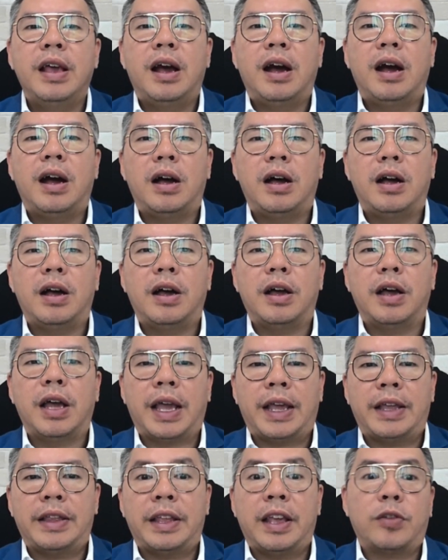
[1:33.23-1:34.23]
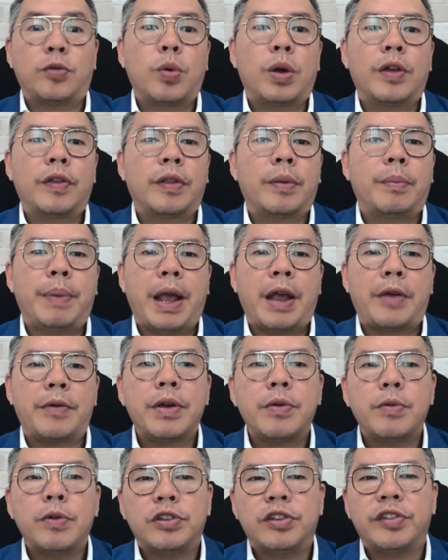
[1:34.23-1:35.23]
and that's one of the
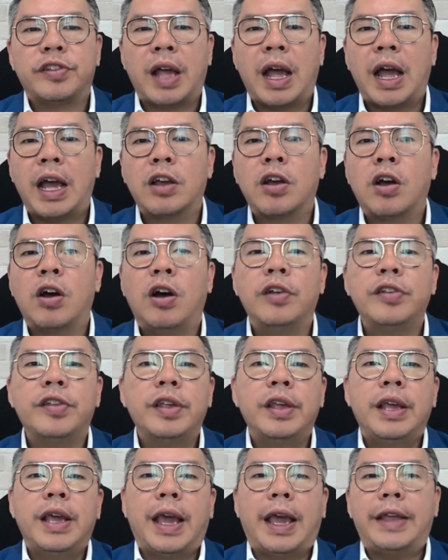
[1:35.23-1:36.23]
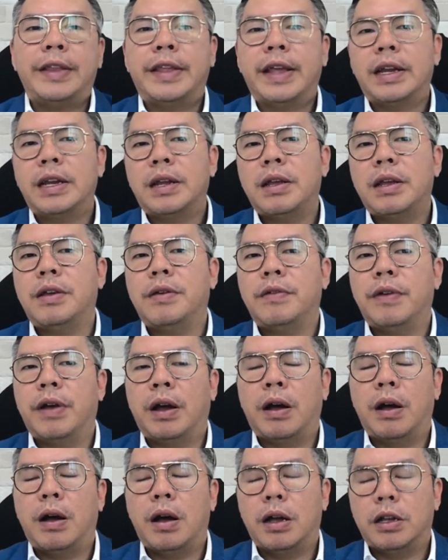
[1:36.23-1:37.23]
barrier, which is high cost. And the
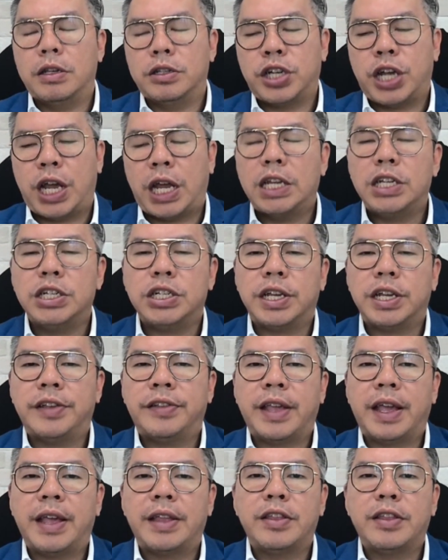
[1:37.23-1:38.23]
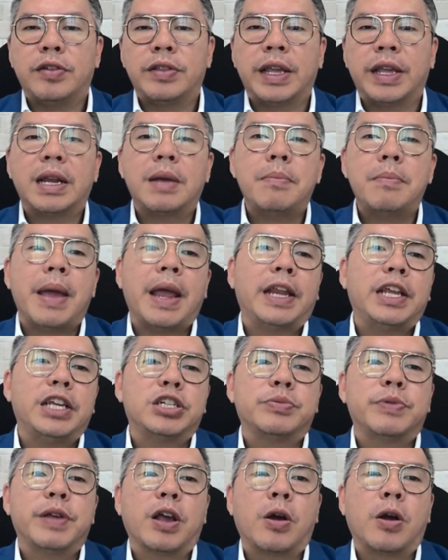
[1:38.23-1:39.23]
other challenge is then your data
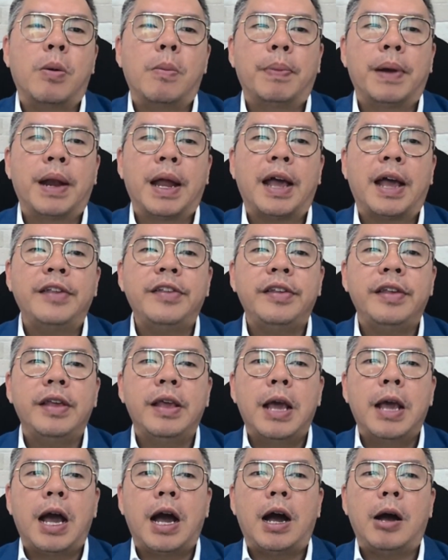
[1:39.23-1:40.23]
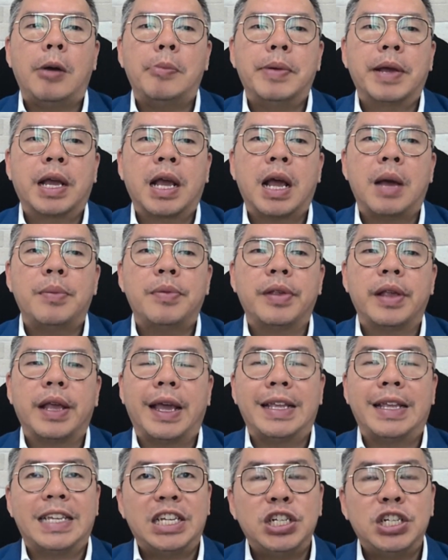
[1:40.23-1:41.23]
management and compliance becomes
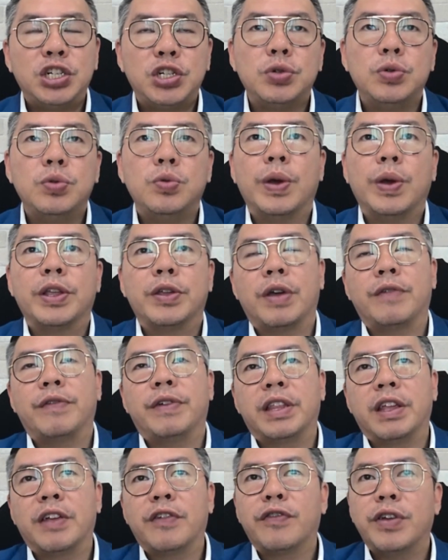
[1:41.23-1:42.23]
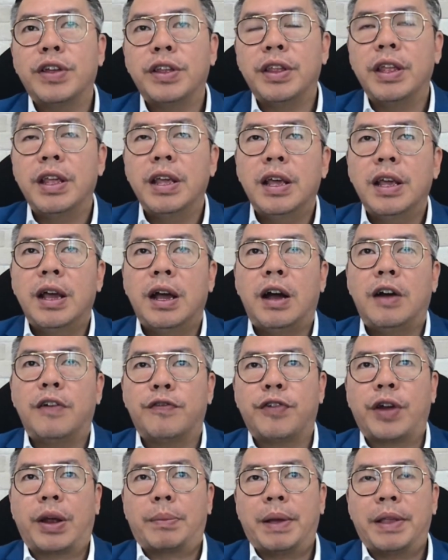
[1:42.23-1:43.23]
an issue when you have a different
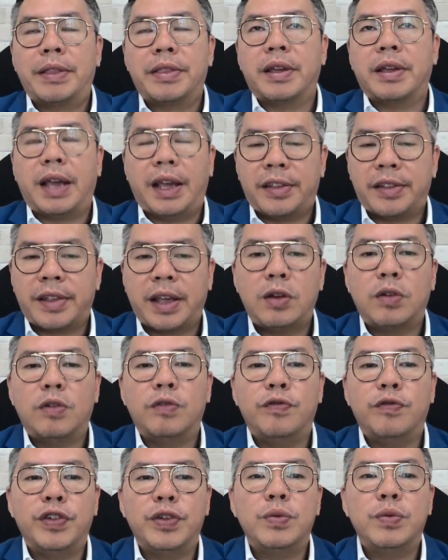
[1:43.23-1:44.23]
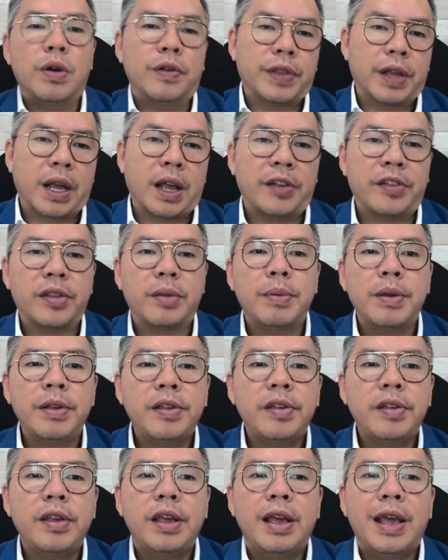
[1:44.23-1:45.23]
fragmented and siloed view of the
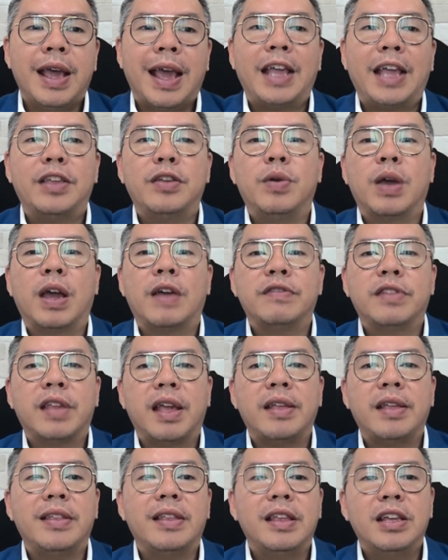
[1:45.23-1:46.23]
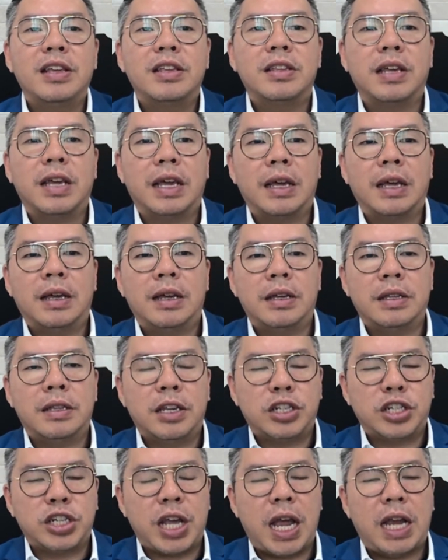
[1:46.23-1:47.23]
customers, and you have then
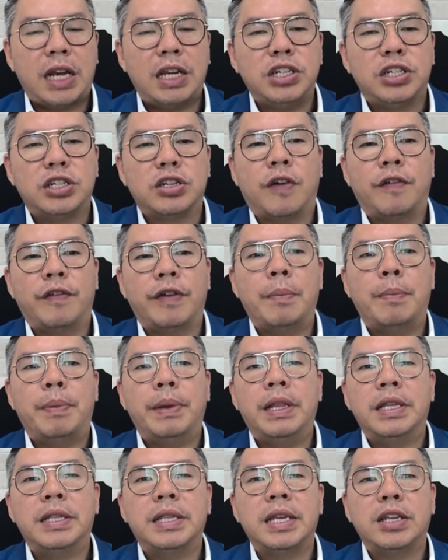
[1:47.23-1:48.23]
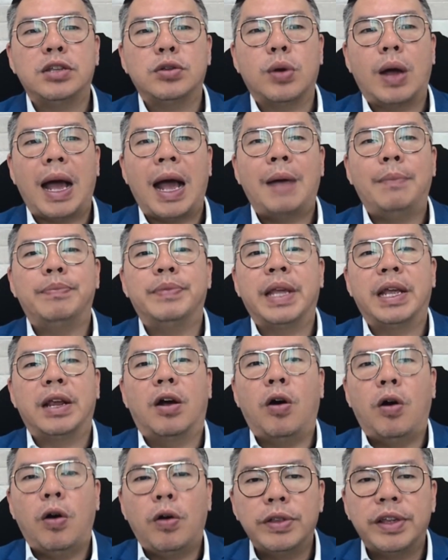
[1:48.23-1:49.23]
the challenge of ability to
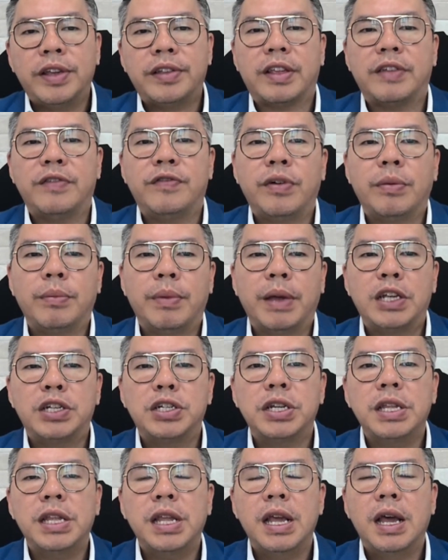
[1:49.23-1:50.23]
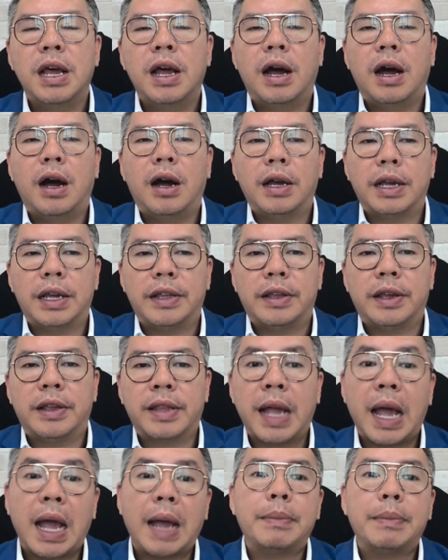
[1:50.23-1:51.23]
update all this information in a
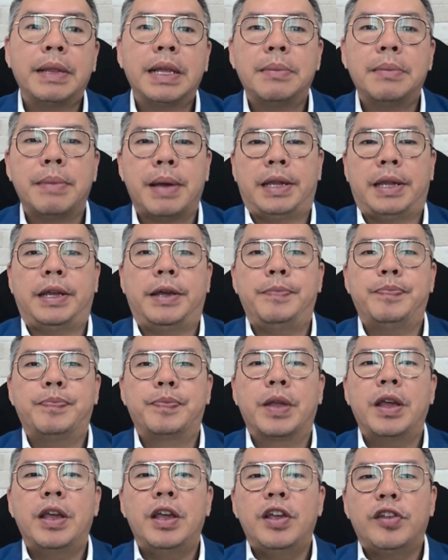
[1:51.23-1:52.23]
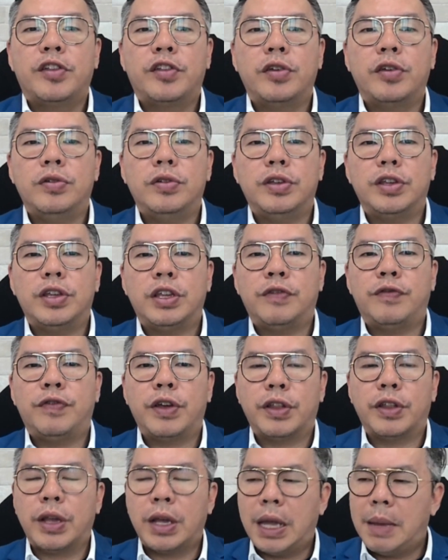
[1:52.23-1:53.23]
timely manner. So if
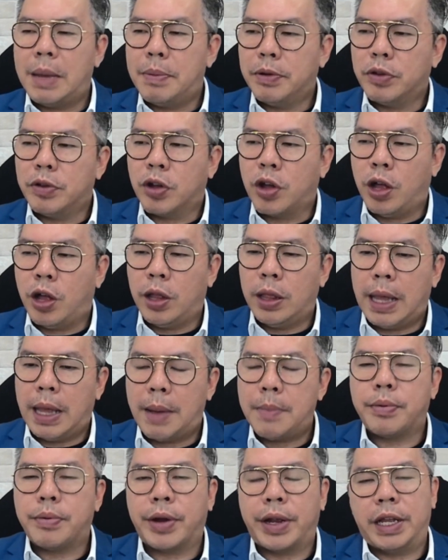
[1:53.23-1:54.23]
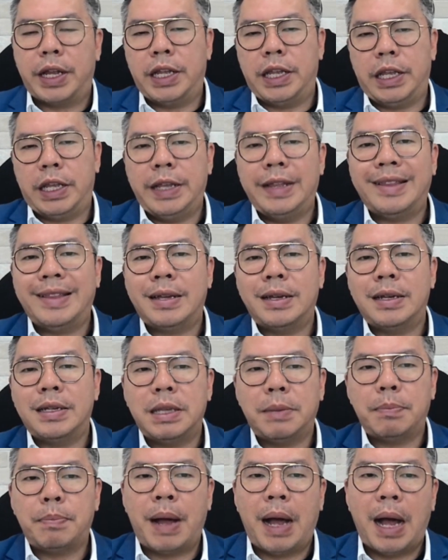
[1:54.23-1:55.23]
you're not able to collaborate
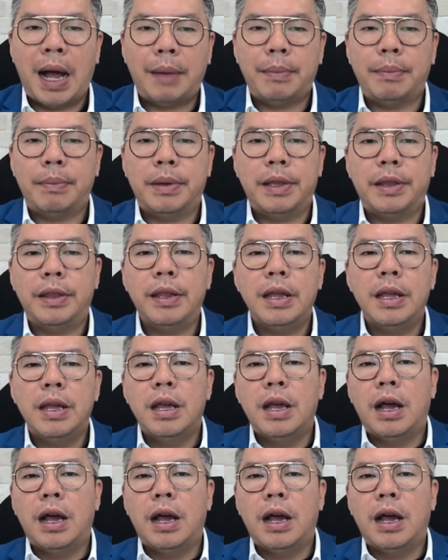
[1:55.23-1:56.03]
inter-department